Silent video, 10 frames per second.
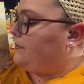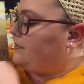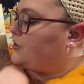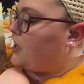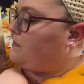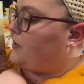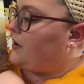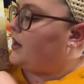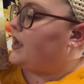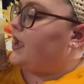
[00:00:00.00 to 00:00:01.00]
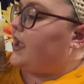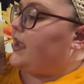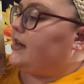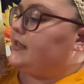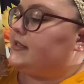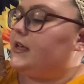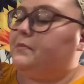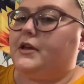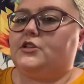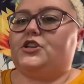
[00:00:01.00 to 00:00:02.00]
chamber and a
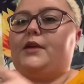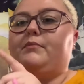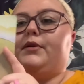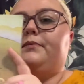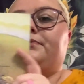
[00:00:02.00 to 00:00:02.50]
sleeping chamber.